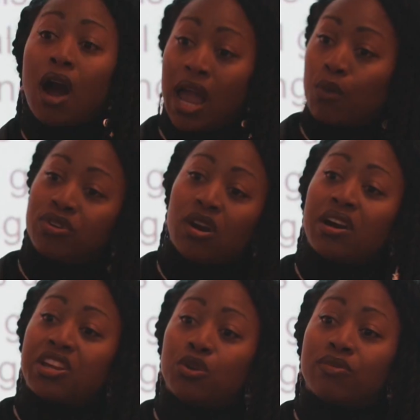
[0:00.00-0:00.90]
I would
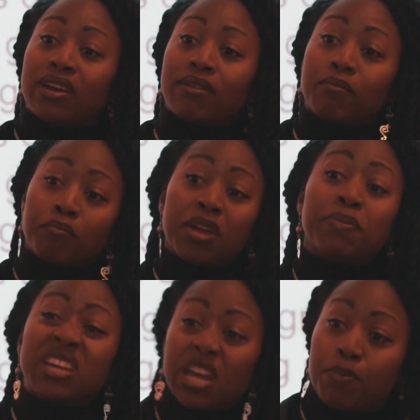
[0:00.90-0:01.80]
argue that
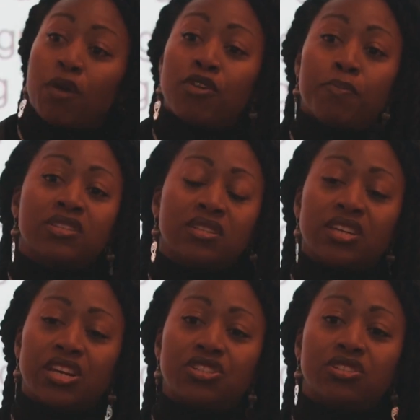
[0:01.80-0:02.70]
maybe hip-hop
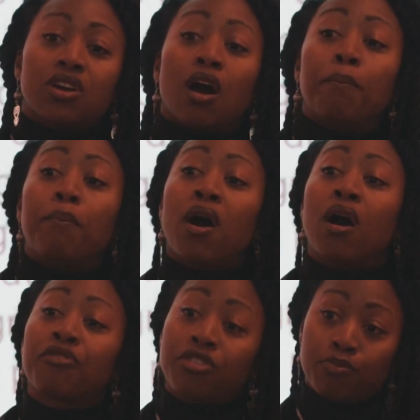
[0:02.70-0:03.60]
representations are
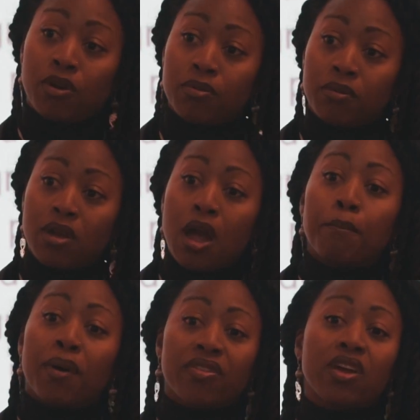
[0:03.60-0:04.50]
part of the problem,
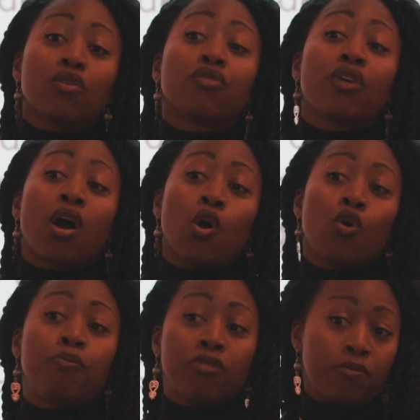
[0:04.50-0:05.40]
but they're not the
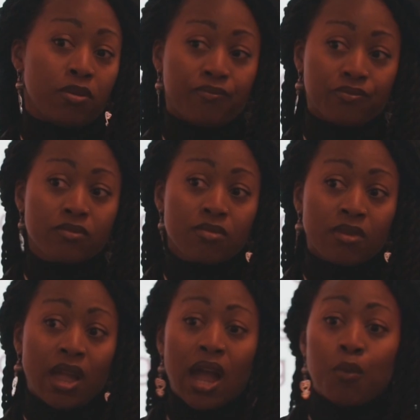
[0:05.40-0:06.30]
whole problem.
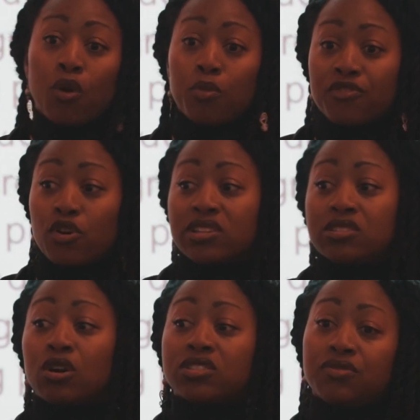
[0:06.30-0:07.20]
And what we've got
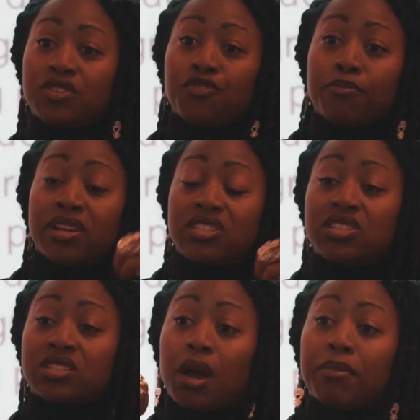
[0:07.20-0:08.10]
is lots of different
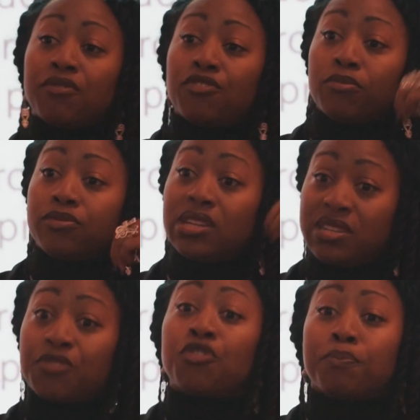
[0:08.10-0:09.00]
messages coming in from
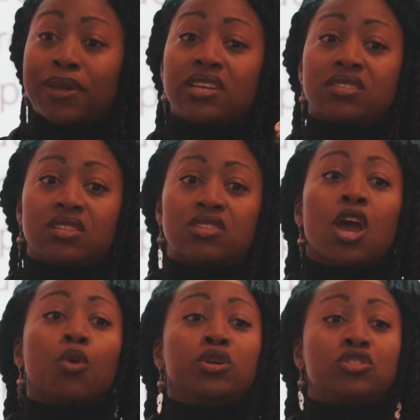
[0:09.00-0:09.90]
different places
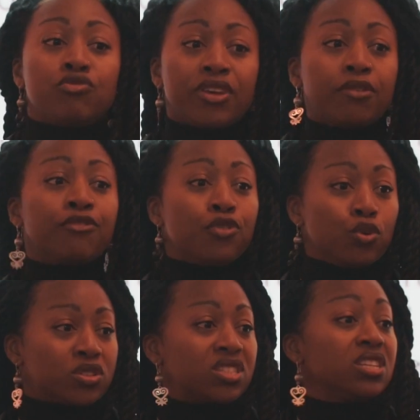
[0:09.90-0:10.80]
which
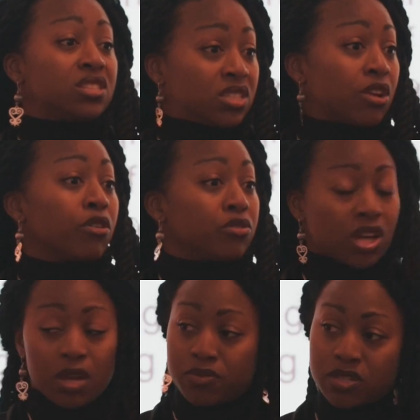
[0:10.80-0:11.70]
reinforce these
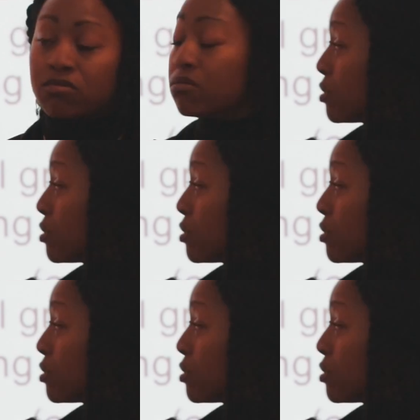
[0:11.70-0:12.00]
stereotypes.